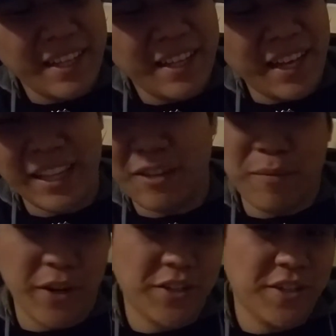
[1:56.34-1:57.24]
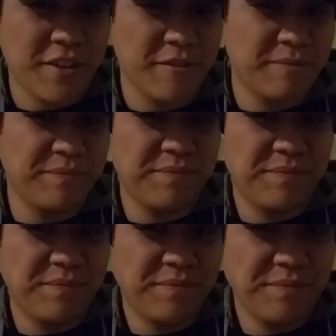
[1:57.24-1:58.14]
I love Marc Stone.
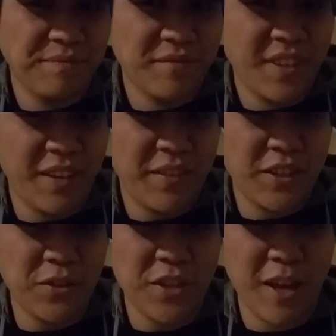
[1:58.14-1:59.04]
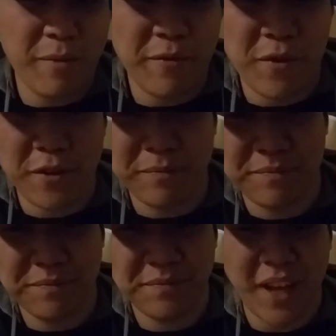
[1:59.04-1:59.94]
Have I told you that before?
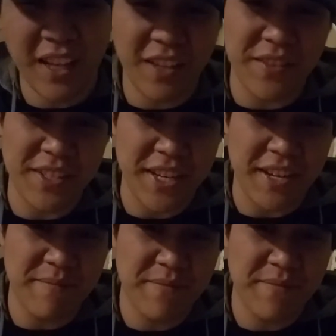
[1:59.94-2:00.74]
I love this guy.